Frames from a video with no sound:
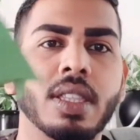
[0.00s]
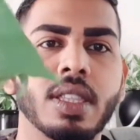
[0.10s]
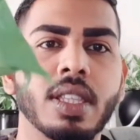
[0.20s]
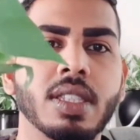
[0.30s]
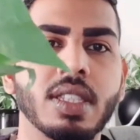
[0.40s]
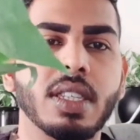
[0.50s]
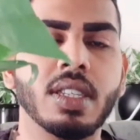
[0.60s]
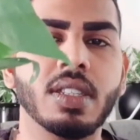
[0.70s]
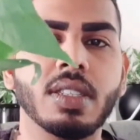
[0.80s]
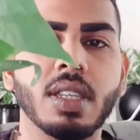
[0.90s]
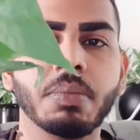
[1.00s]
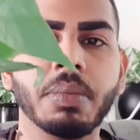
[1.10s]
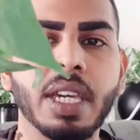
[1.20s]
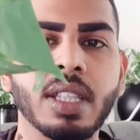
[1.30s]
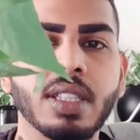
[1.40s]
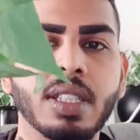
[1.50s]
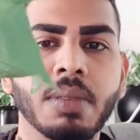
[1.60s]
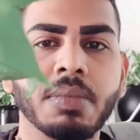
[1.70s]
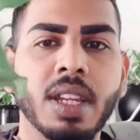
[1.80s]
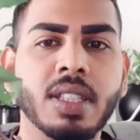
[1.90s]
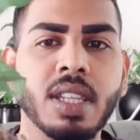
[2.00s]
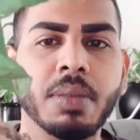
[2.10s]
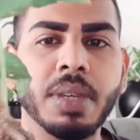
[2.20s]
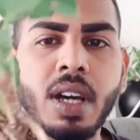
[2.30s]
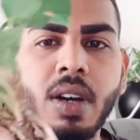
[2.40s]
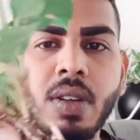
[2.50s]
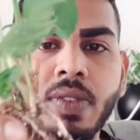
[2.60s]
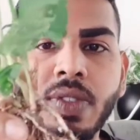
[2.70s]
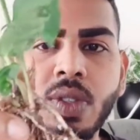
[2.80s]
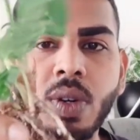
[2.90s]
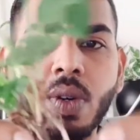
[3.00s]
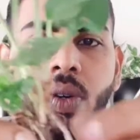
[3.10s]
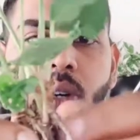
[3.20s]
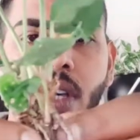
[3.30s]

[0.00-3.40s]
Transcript: This is a main stem that it's coming out of. So